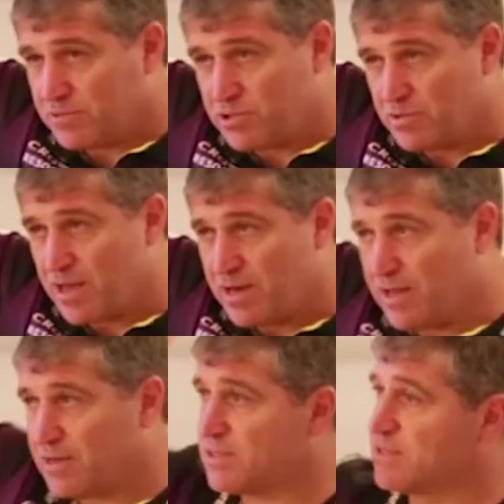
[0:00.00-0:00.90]
which will go
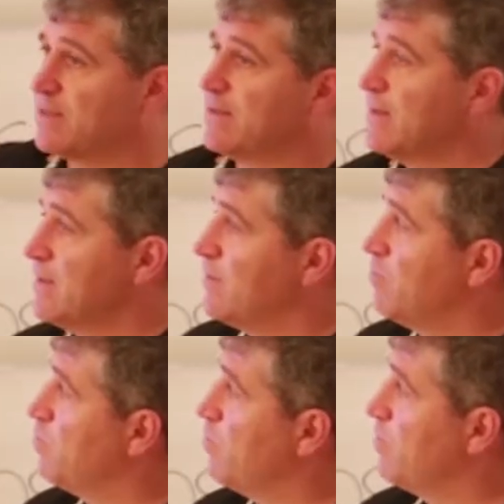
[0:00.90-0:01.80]
down as
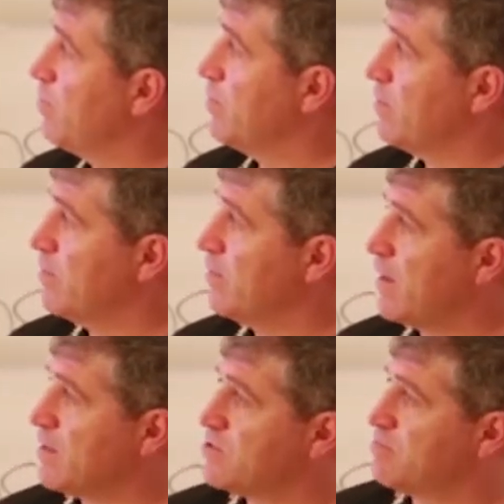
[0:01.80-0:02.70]

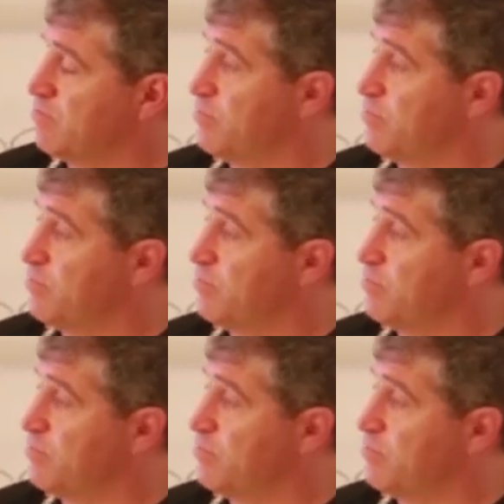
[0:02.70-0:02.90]
that's